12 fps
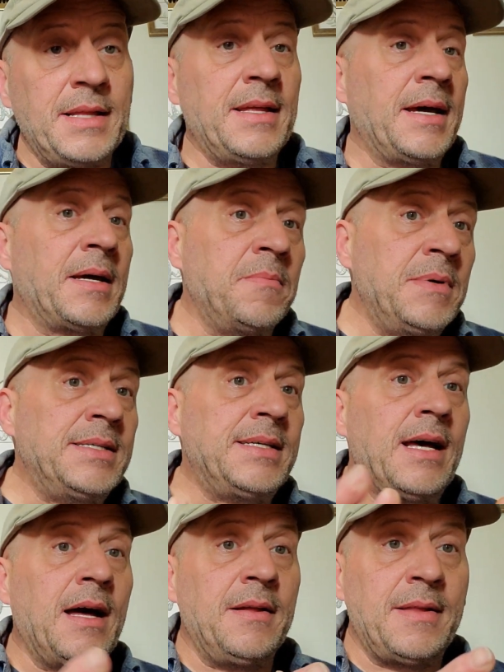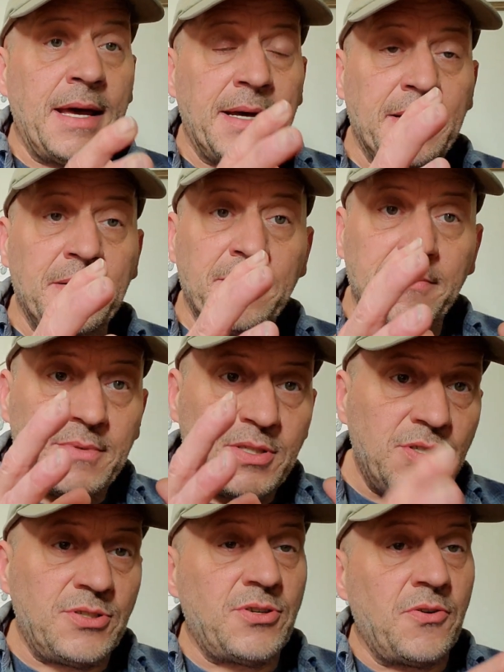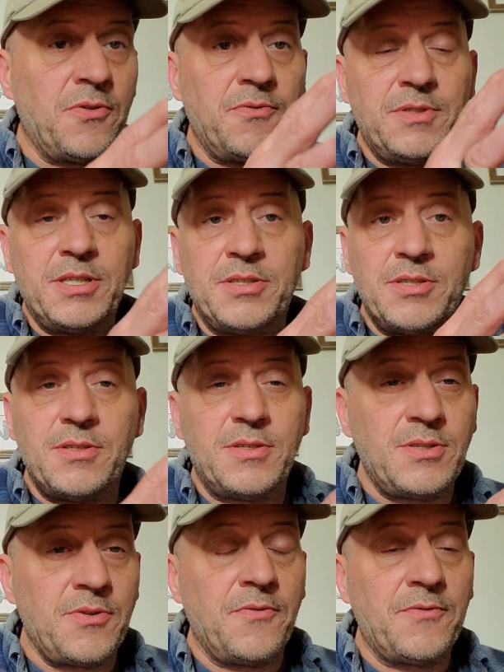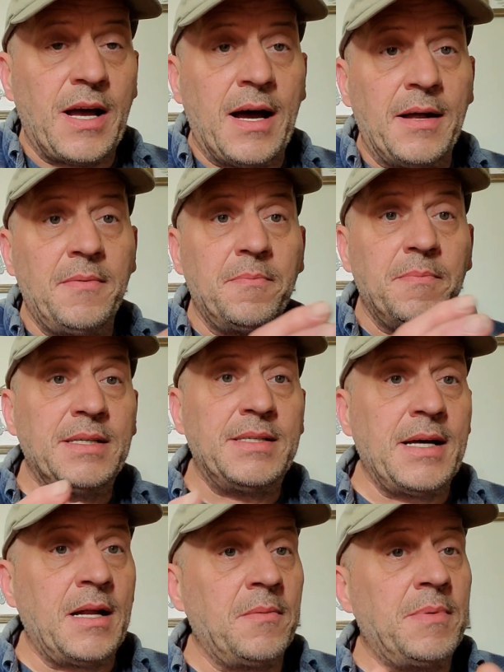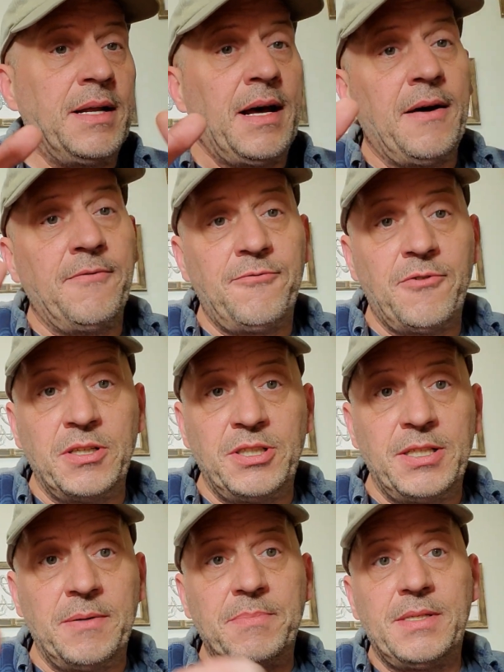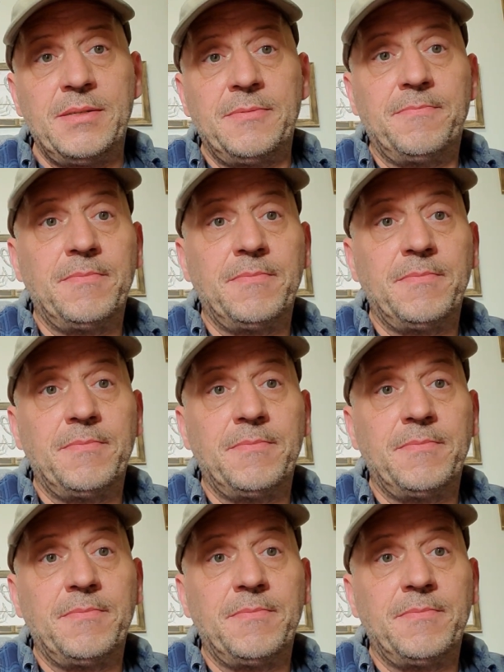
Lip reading: They can be set. They can serve God, be celibate, have friendships.